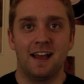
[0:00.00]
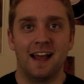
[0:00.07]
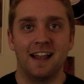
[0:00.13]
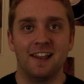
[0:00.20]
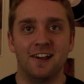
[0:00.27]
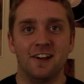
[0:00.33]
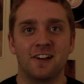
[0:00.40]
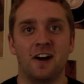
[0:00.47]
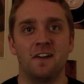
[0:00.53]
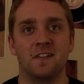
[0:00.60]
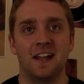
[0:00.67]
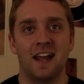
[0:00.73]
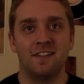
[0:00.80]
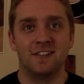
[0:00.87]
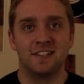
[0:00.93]
Hello
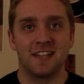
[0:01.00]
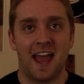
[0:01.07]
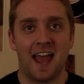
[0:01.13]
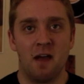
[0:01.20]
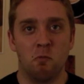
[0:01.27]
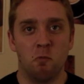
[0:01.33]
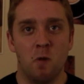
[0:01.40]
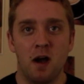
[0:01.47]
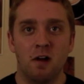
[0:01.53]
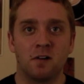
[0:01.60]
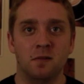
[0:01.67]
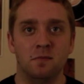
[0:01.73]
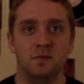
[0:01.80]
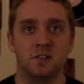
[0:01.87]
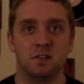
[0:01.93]
coffee lovers and
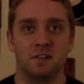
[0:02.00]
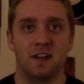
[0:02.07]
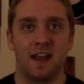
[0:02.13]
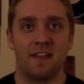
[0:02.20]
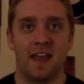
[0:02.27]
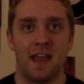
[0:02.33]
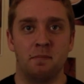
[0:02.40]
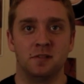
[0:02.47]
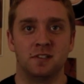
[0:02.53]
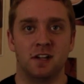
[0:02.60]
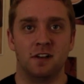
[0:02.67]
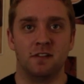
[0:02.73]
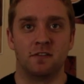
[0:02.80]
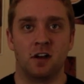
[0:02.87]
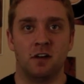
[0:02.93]
welcome to another
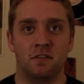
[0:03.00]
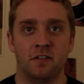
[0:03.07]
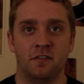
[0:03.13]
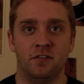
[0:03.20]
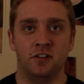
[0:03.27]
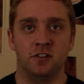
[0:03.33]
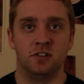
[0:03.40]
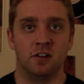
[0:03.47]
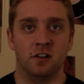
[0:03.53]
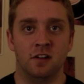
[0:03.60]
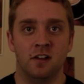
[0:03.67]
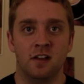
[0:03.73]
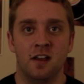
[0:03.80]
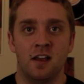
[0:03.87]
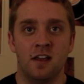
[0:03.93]
episode of Coffee
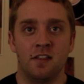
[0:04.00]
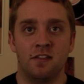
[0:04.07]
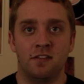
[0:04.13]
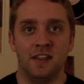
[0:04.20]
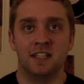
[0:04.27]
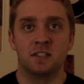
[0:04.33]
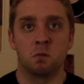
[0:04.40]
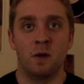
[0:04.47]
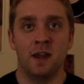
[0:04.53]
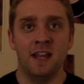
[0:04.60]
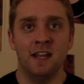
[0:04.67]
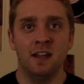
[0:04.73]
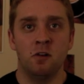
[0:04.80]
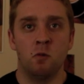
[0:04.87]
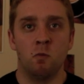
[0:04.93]
Fusion. This
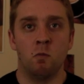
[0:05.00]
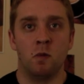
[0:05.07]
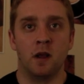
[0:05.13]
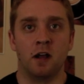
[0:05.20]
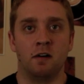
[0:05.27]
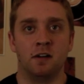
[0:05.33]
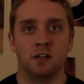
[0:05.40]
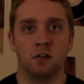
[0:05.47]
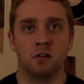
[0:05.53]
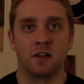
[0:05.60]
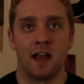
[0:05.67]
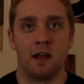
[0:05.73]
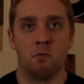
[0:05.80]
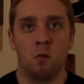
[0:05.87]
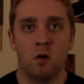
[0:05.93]
week we're going to
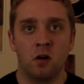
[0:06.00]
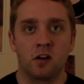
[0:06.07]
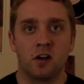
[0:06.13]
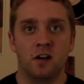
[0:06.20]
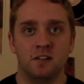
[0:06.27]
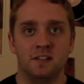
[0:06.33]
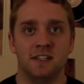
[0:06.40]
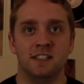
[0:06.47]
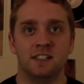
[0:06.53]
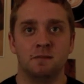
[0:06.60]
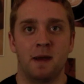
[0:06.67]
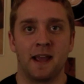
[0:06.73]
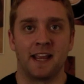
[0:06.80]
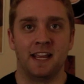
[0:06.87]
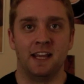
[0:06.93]
look at what goes
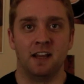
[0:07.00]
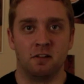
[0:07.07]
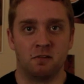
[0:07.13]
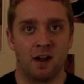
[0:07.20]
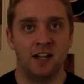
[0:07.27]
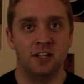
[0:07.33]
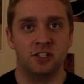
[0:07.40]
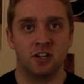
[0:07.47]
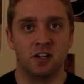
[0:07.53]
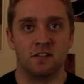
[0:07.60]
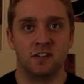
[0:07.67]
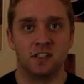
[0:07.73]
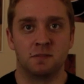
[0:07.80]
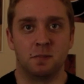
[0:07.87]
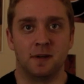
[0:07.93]
into making a great shot
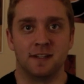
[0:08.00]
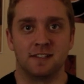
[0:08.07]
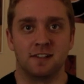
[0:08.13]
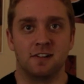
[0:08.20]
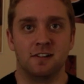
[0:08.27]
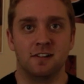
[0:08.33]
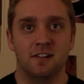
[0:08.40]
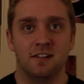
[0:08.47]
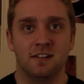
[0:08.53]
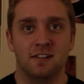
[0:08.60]
of espresso.